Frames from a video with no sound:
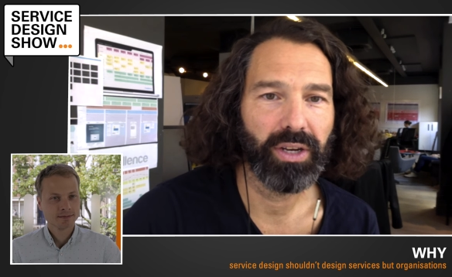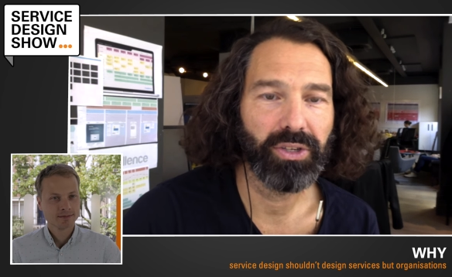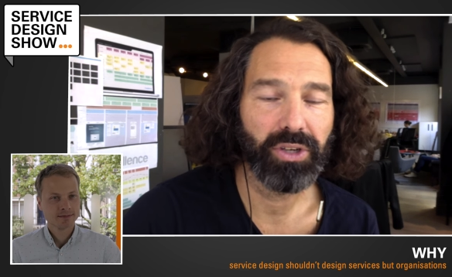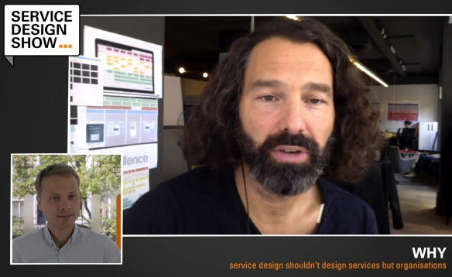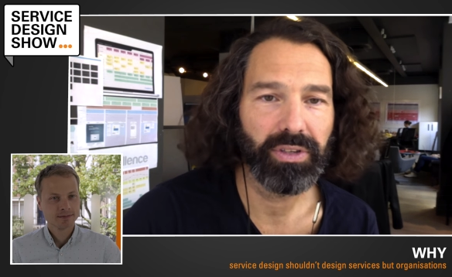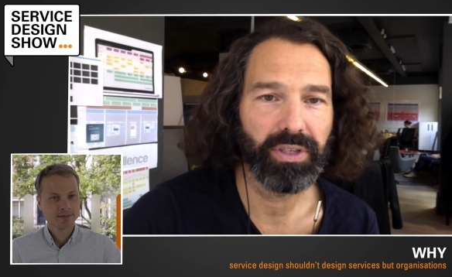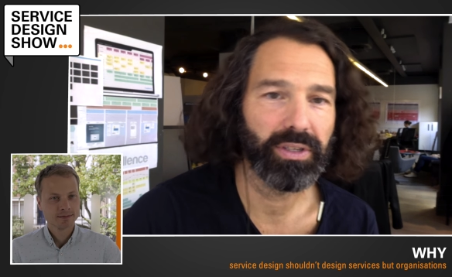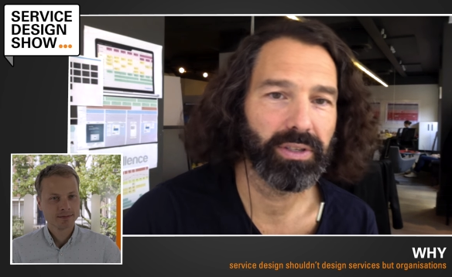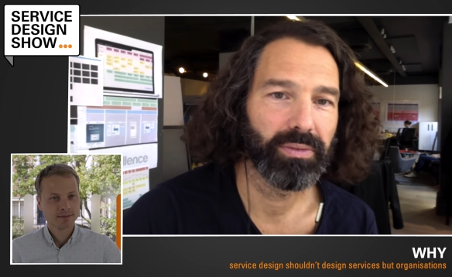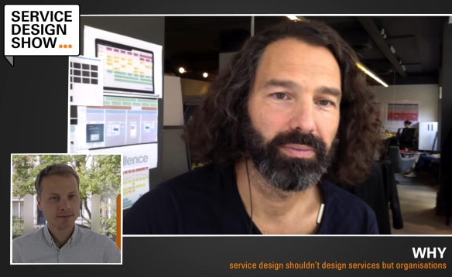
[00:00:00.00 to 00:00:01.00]
Speaker 1: services.
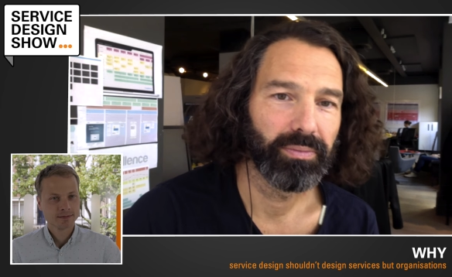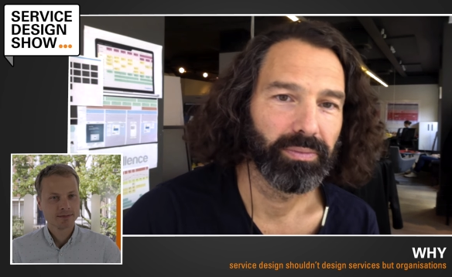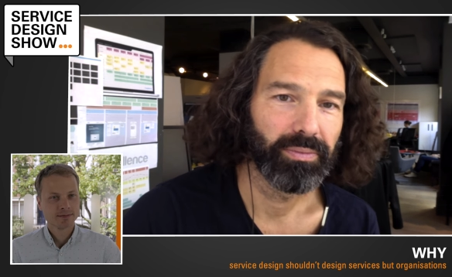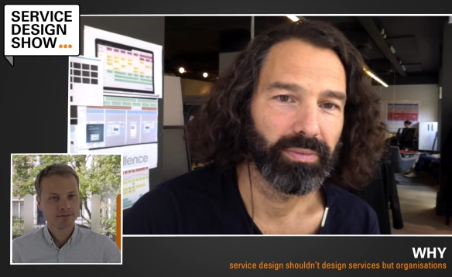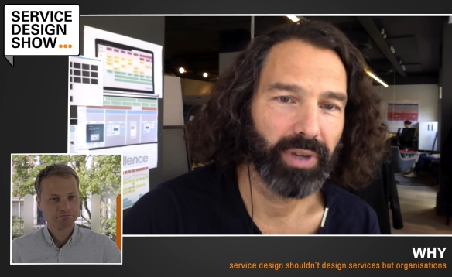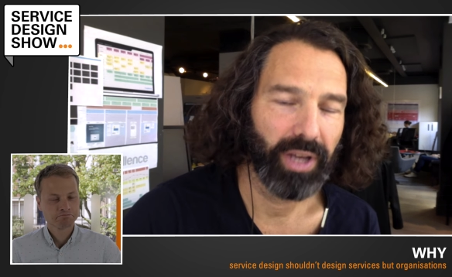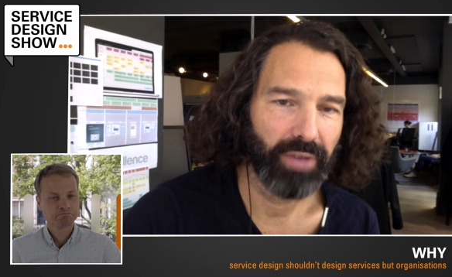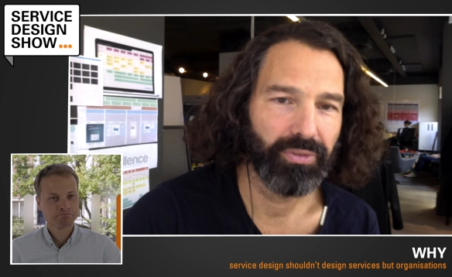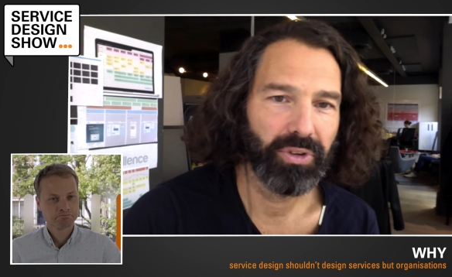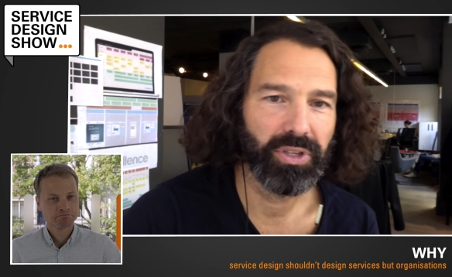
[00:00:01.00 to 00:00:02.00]
We have
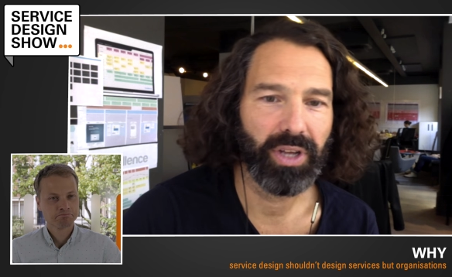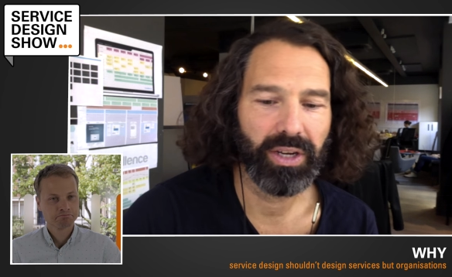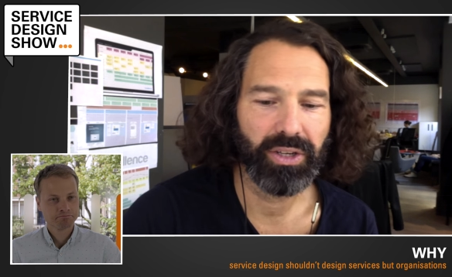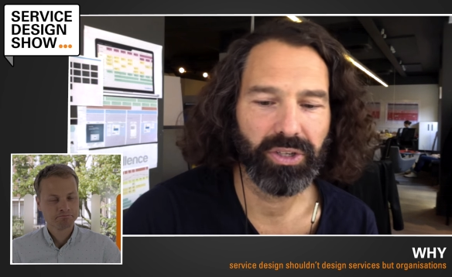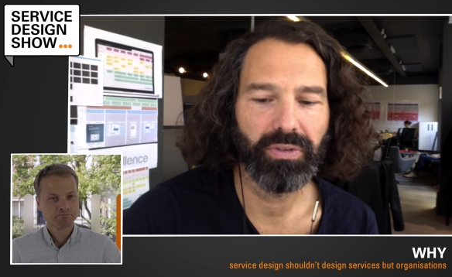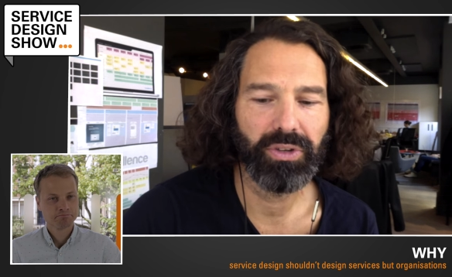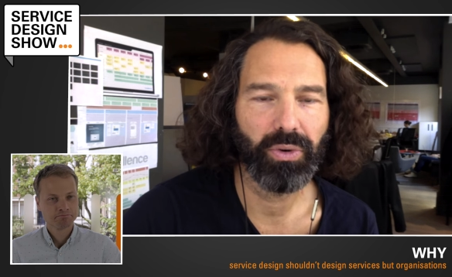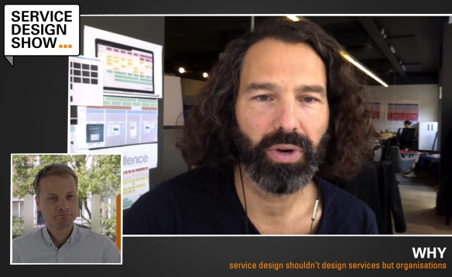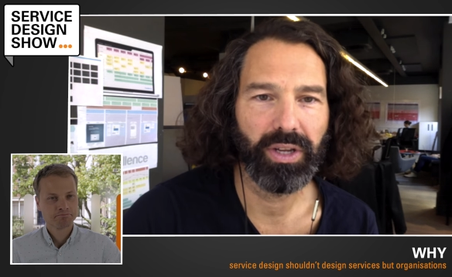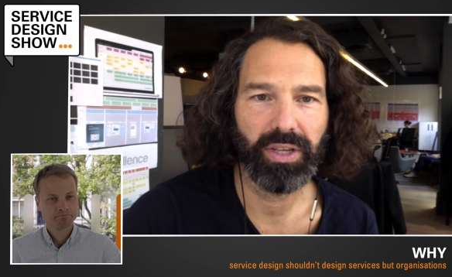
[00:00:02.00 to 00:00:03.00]
to design service
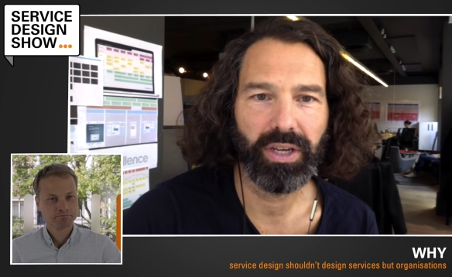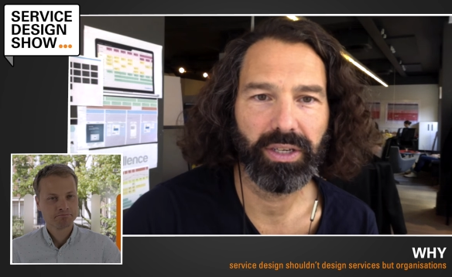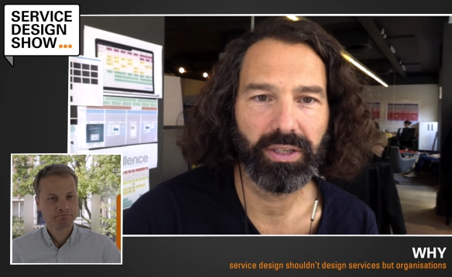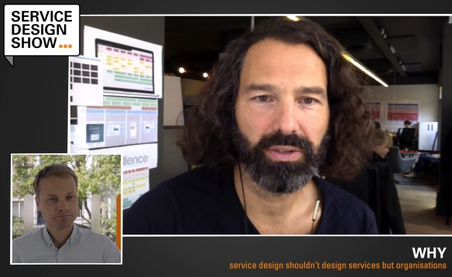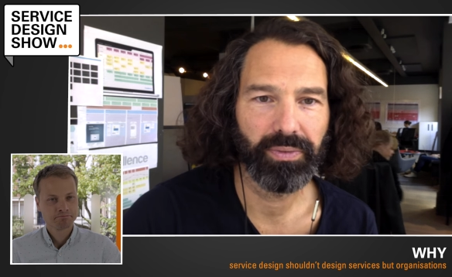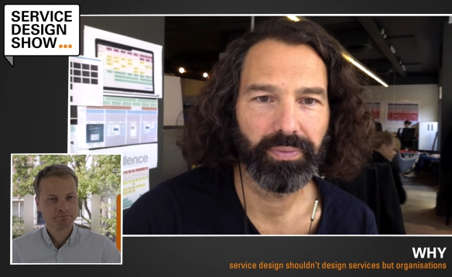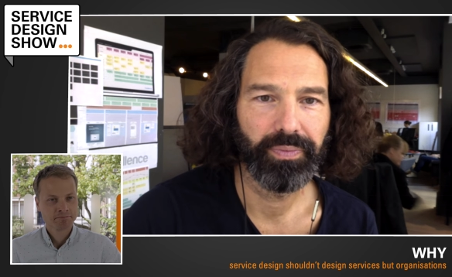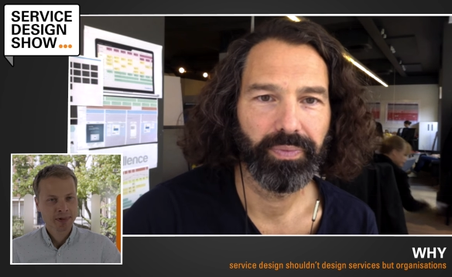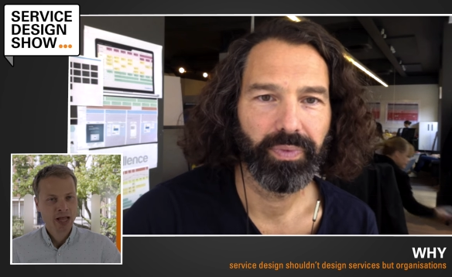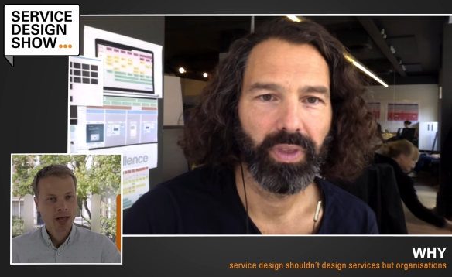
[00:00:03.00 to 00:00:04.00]
organizations.
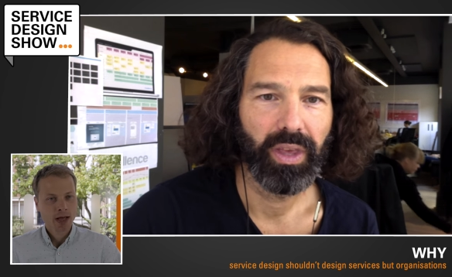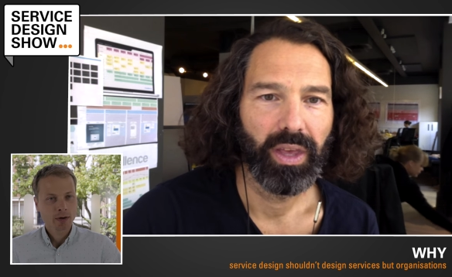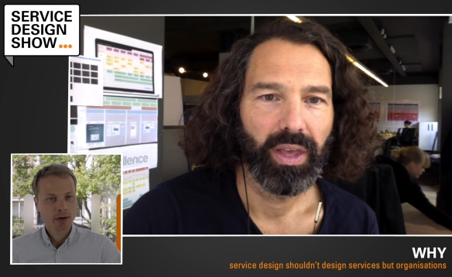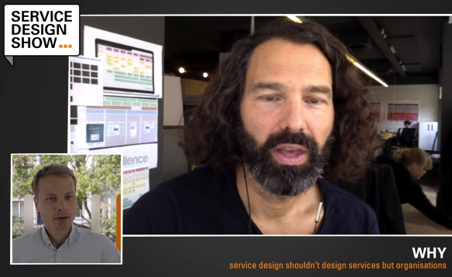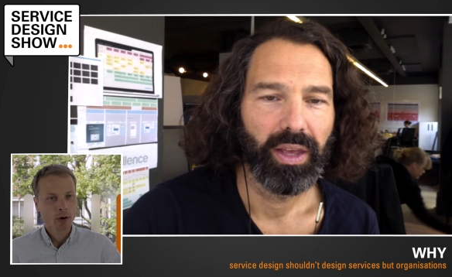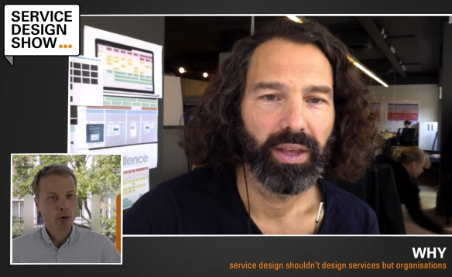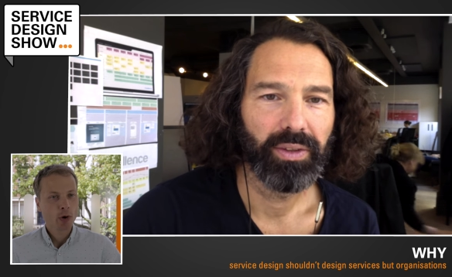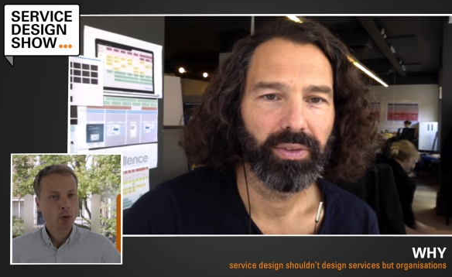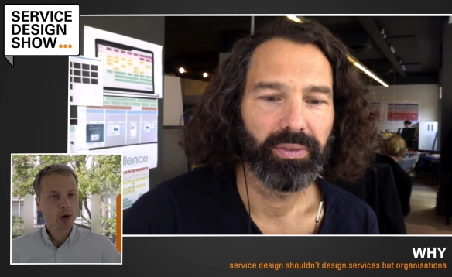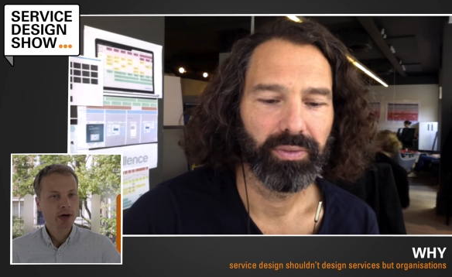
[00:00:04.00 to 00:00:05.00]

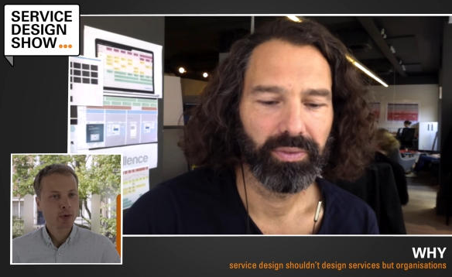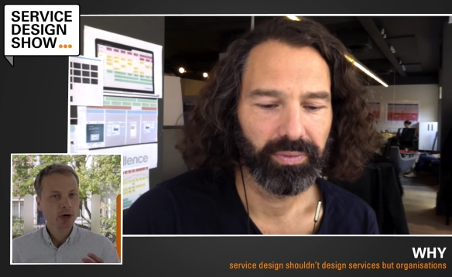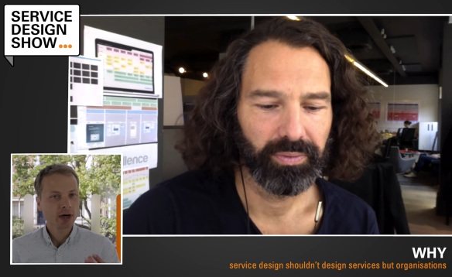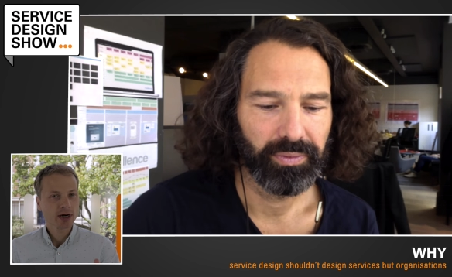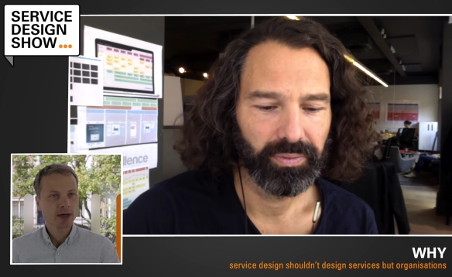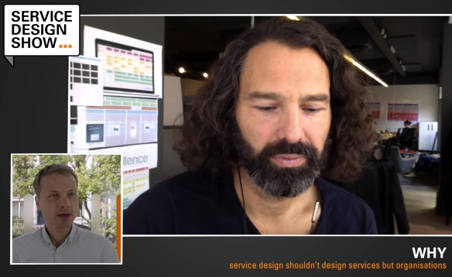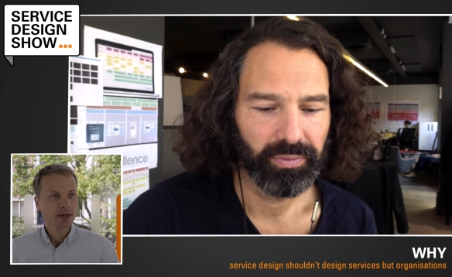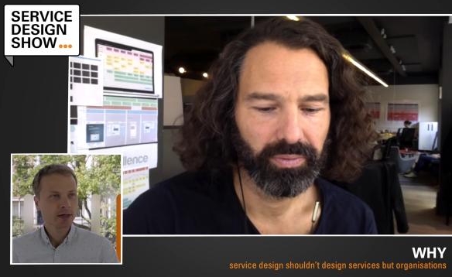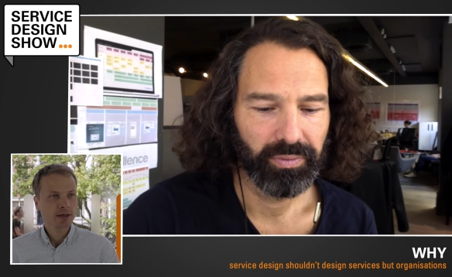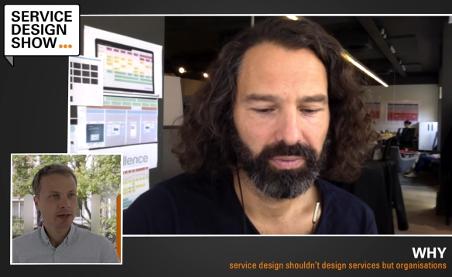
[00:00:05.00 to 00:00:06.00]
Speaker 2: What, what are
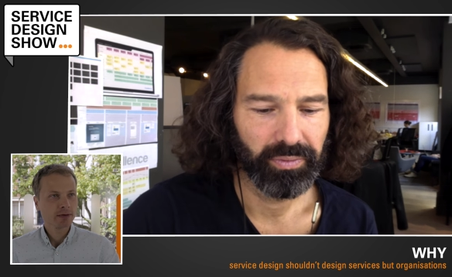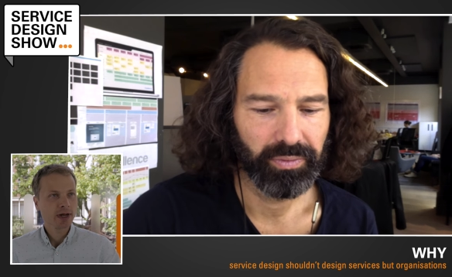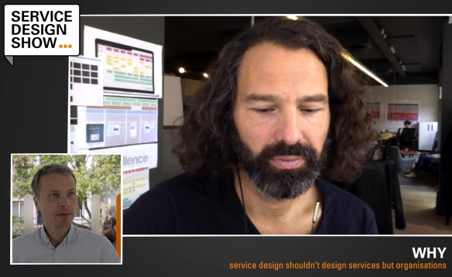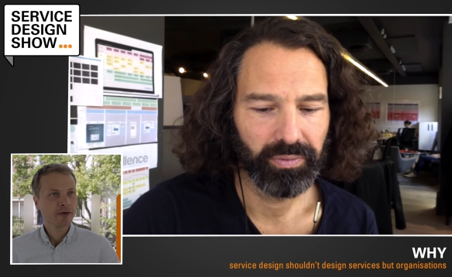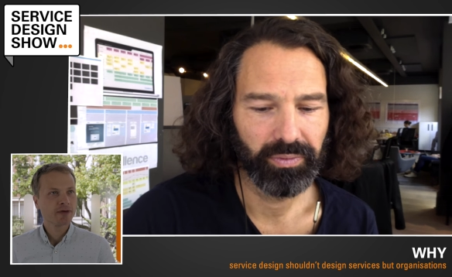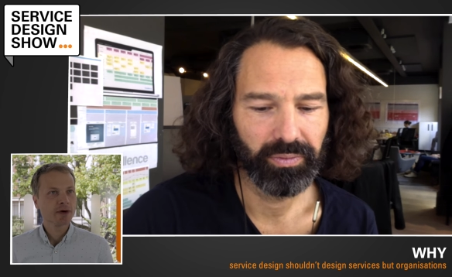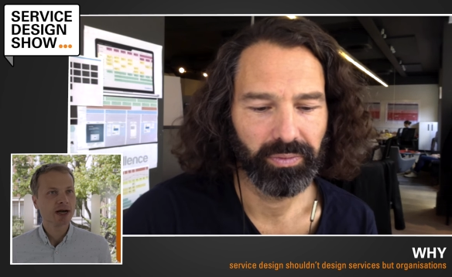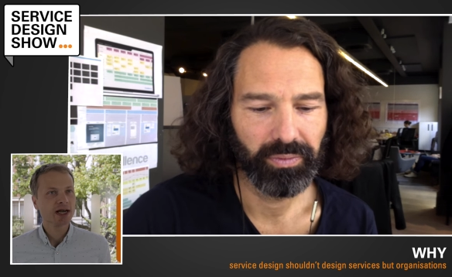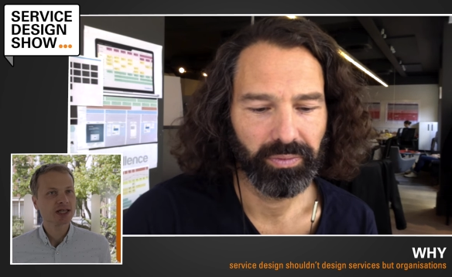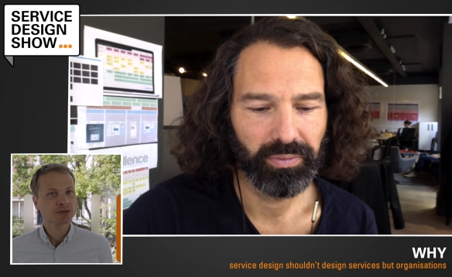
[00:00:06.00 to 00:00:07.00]
the, can you name a few
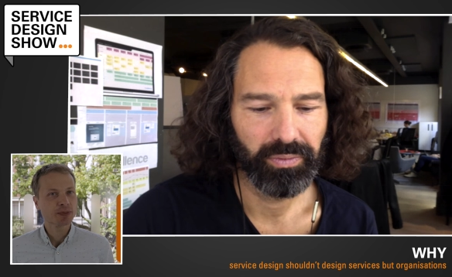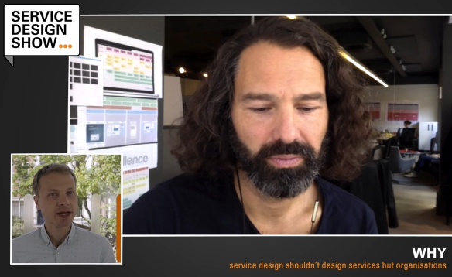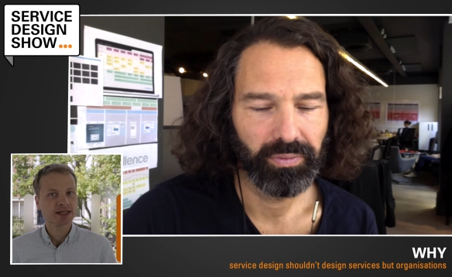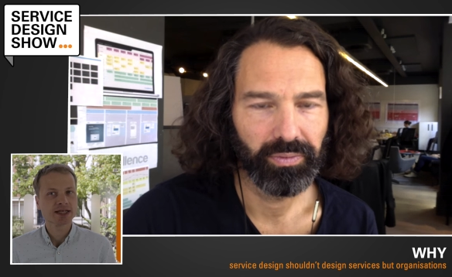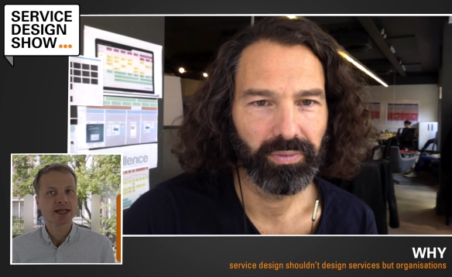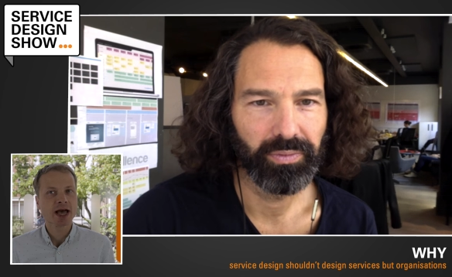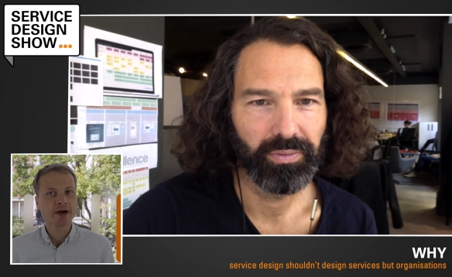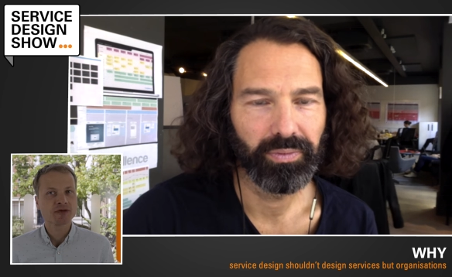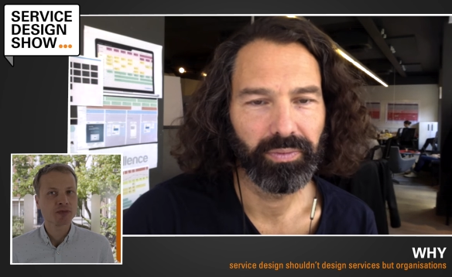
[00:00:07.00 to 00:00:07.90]
aspects that have to